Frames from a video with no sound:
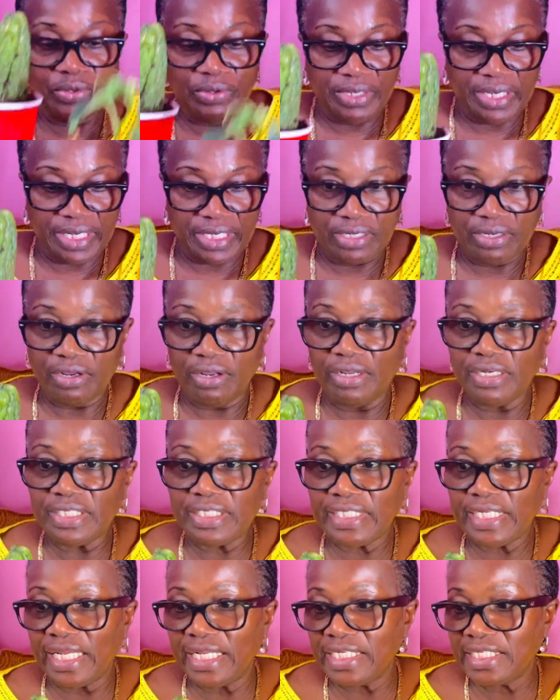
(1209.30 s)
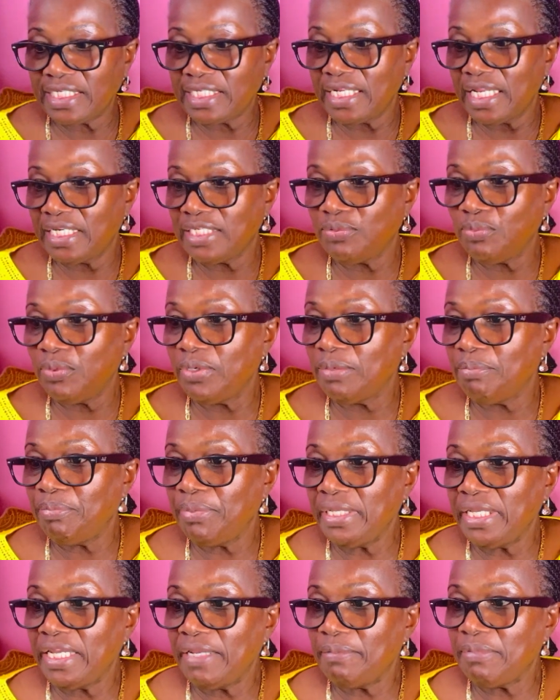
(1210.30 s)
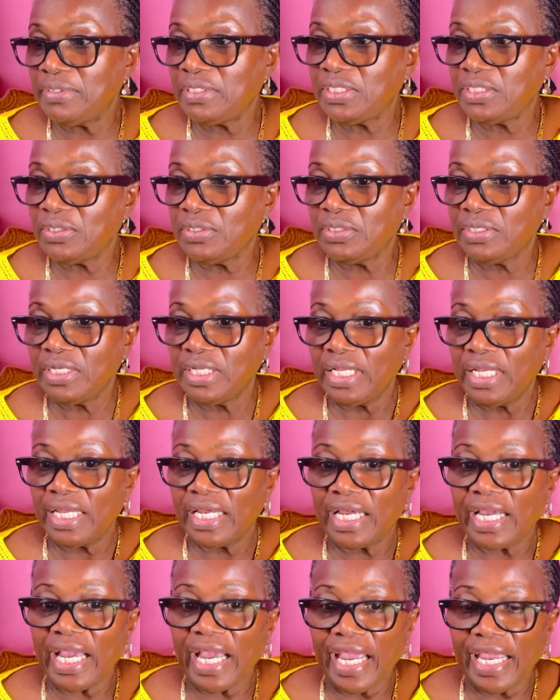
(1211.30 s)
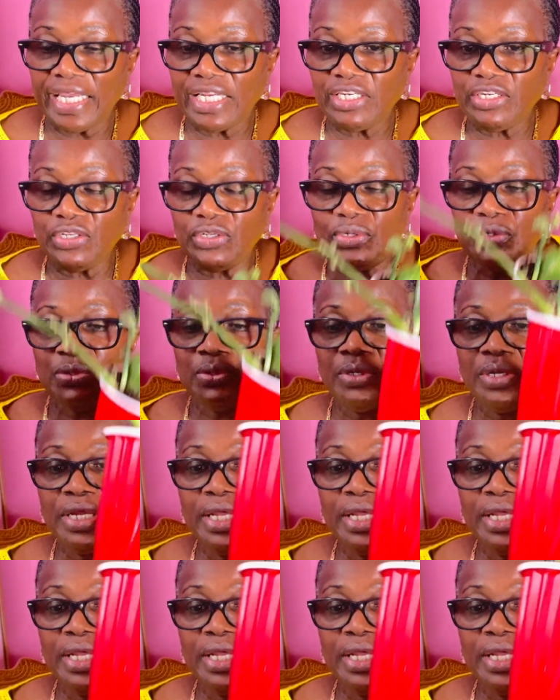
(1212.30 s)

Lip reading: get contents that will be able to guide you